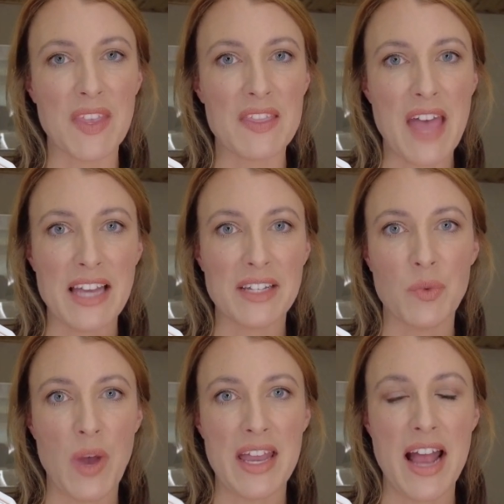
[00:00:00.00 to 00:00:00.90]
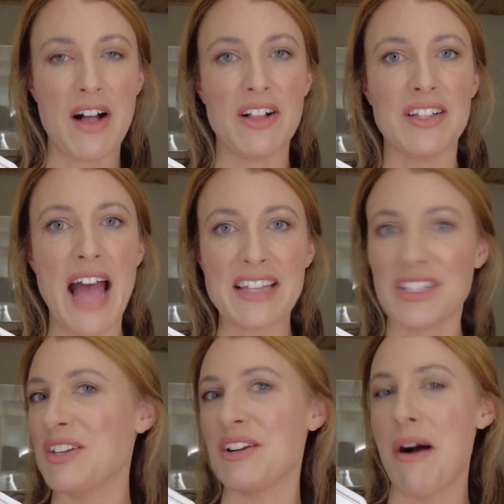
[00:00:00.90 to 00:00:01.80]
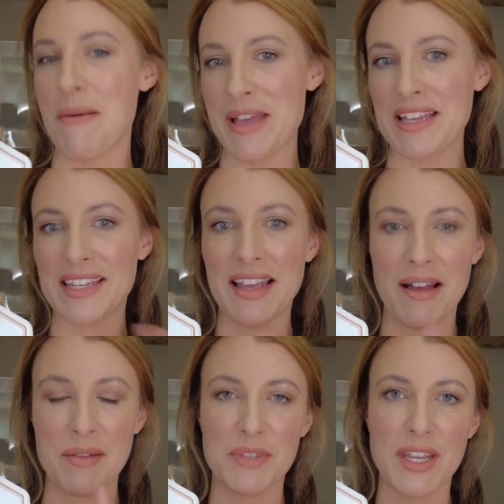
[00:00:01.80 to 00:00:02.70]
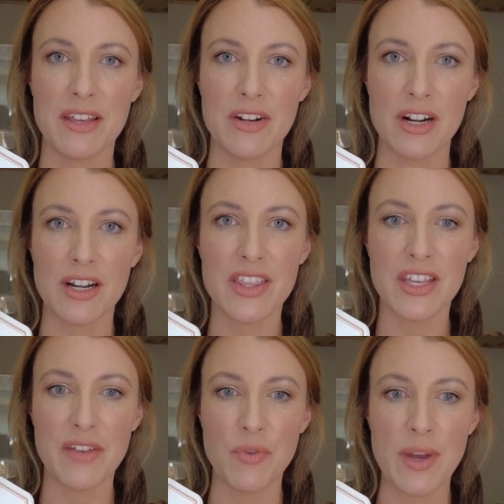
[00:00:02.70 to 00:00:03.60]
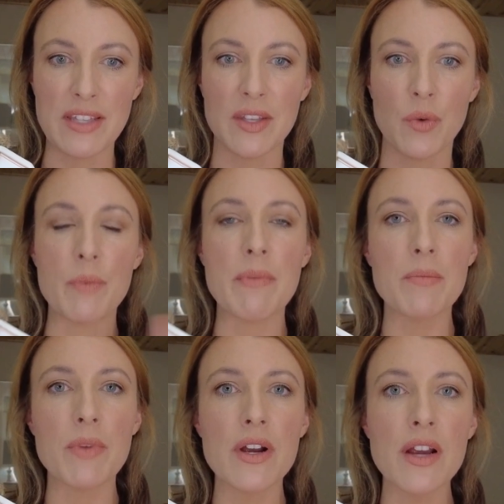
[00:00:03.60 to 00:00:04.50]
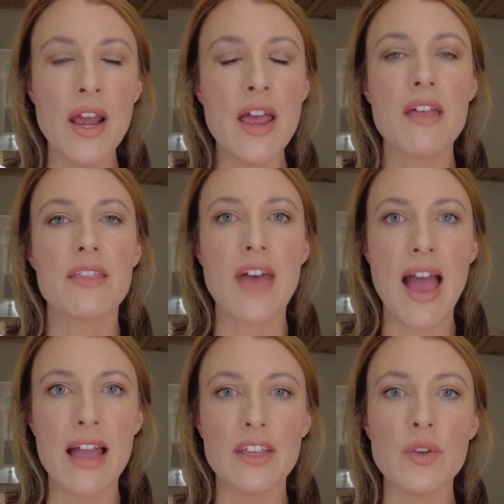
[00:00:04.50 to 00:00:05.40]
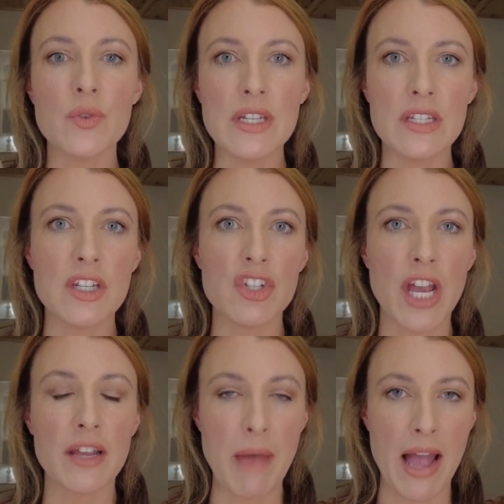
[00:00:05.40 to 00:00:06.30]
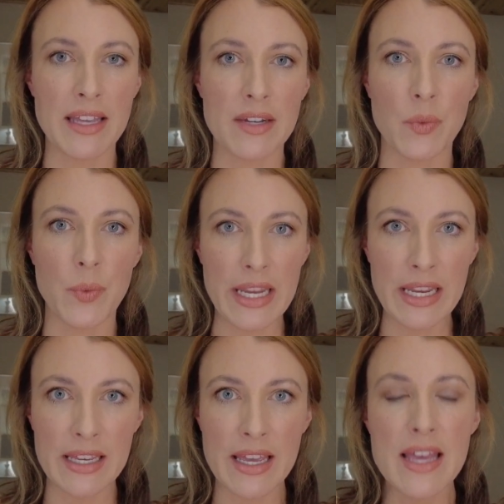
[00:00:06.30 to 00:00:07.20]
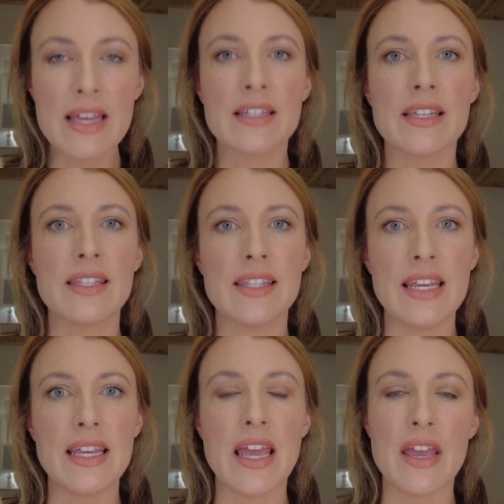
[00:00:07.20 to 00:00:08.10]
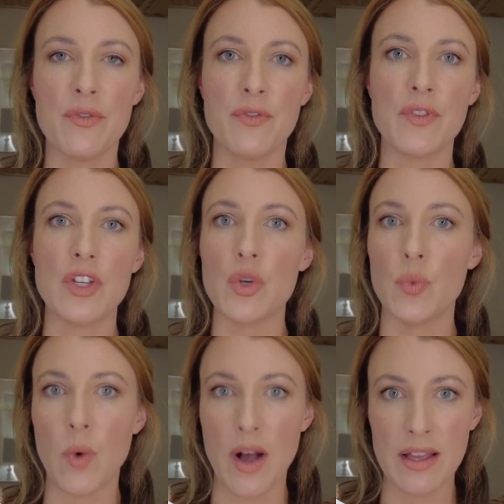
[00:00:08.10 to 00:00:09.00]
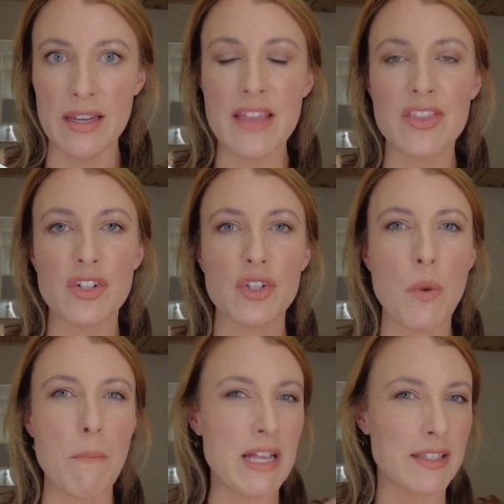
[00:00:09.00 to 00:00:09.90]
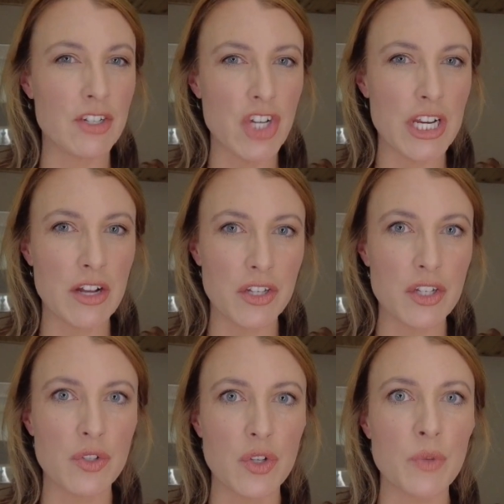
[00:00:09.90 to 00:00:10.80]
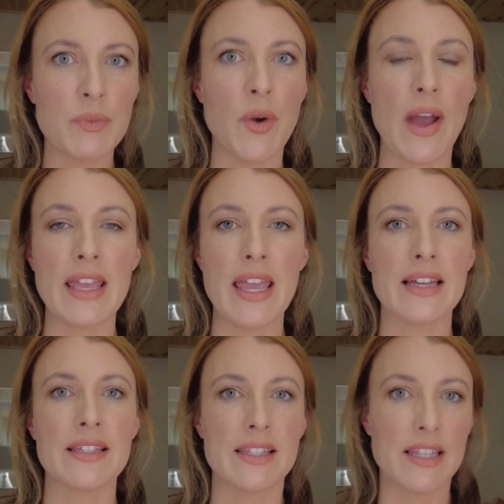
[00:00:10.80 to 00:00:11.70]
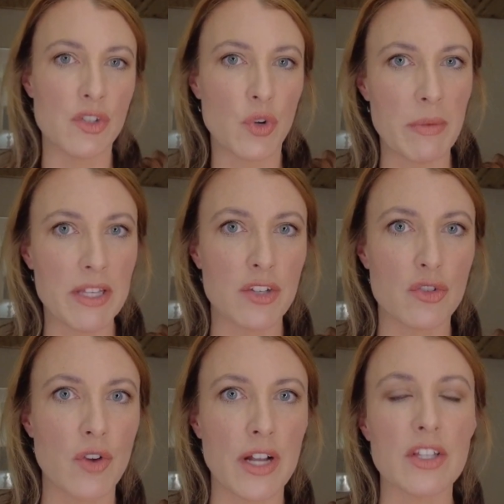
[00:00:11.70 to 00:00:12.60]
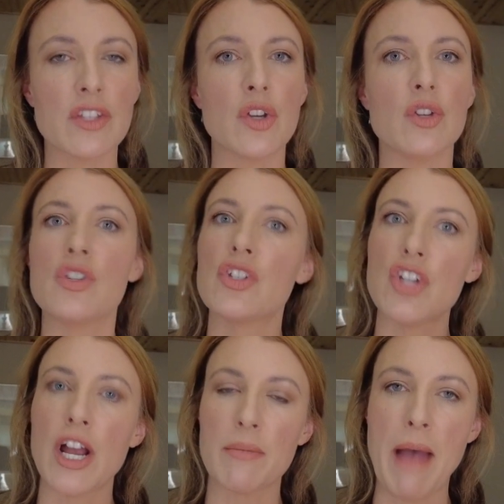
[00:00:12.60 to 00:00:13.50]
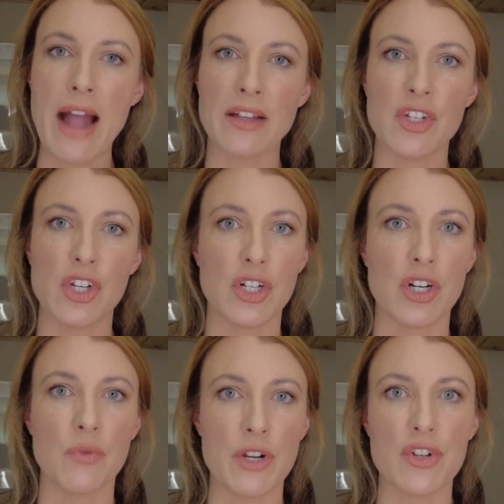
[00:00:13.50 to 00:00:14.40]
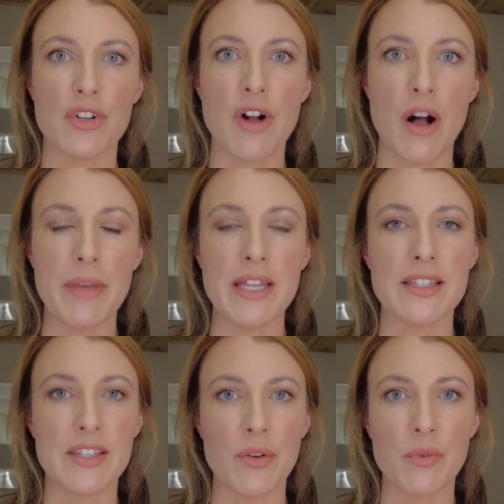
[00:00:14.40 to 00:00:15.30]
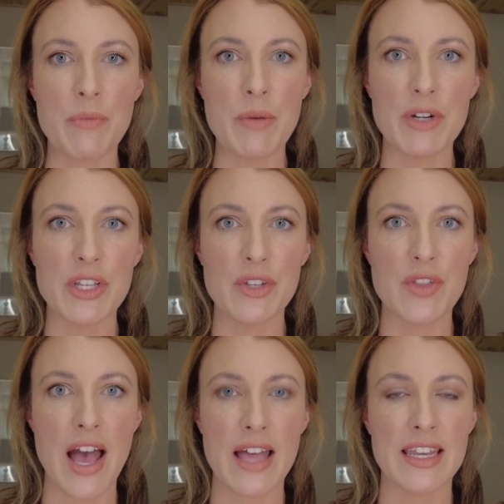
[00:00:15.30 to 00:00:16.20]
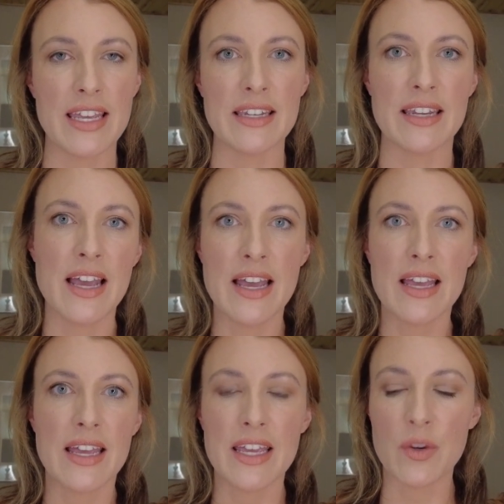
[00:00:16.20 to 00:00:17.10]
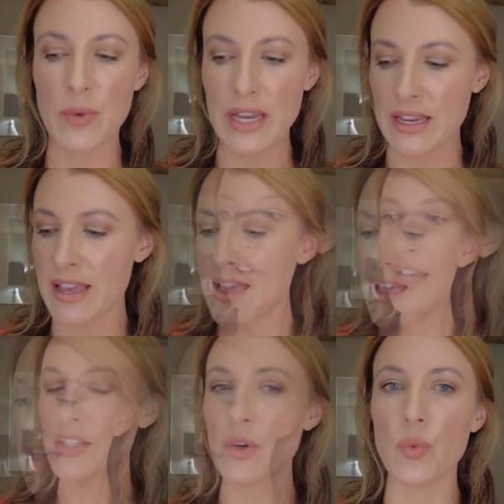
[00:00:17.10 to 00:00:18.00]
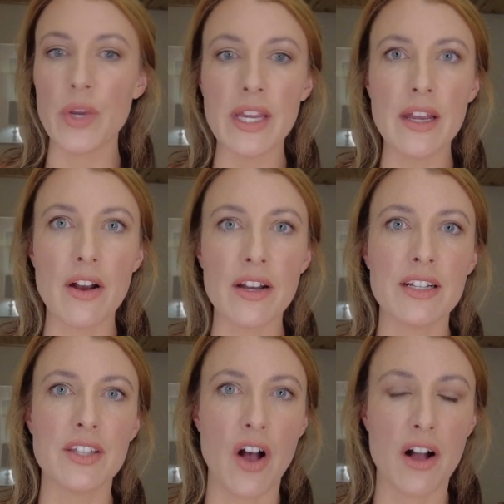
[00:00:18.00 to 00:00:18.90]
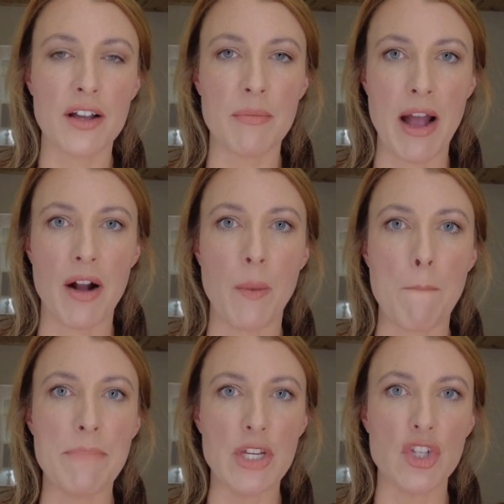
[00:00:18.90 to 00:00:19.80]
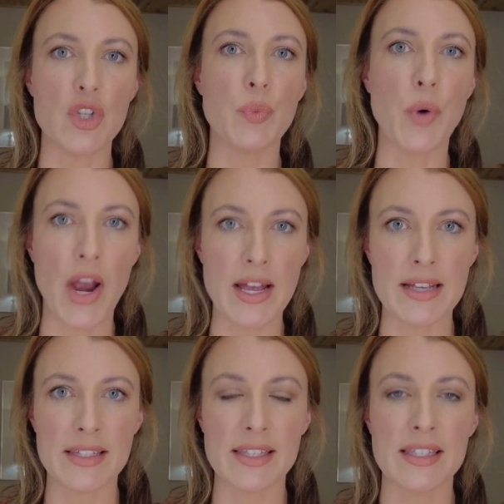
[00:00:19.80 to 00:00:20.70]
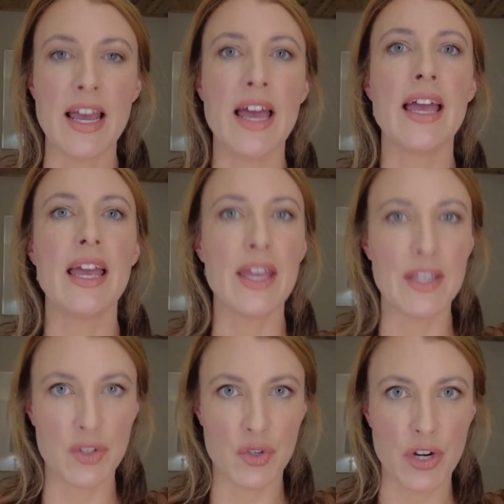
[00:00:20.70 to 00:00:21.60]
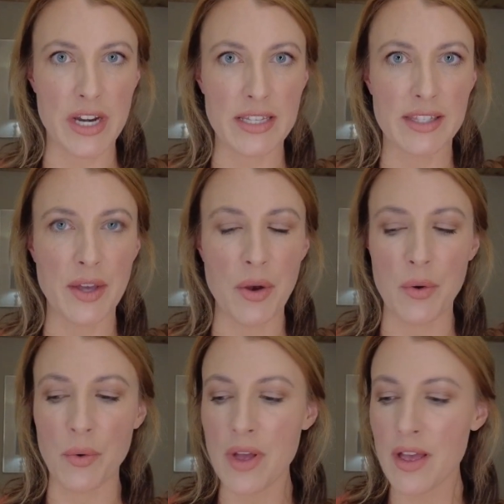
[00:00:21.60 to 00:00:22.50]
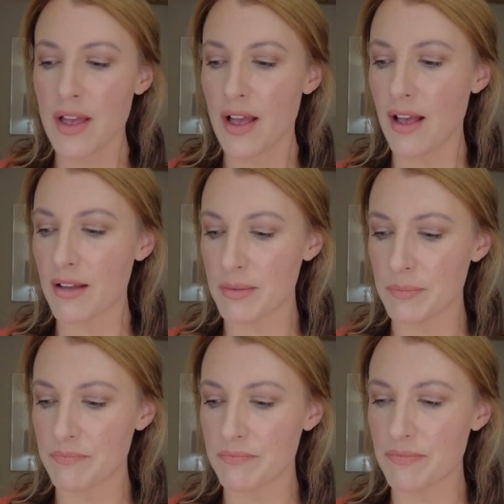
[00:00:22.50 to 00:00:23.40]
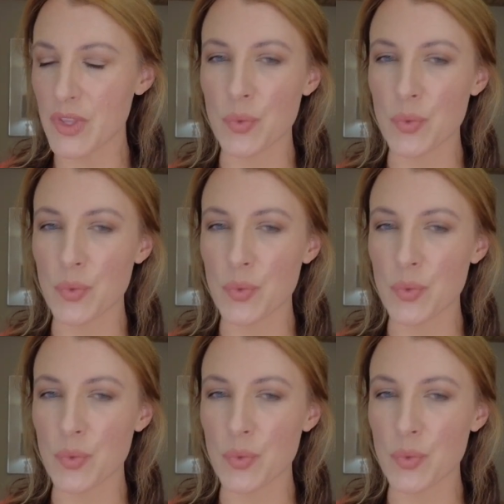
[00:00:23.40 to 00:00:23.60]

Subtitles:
that is what I'll ask you to comment to enter the giveaway. So remember that you need to check back in a week to see if you won. There's no messaging on YouTube, so I can't send you a message directly, so you just check back to your original comment. So remember to do that in a week. All right, so we are going to talk about BJU Press history. So the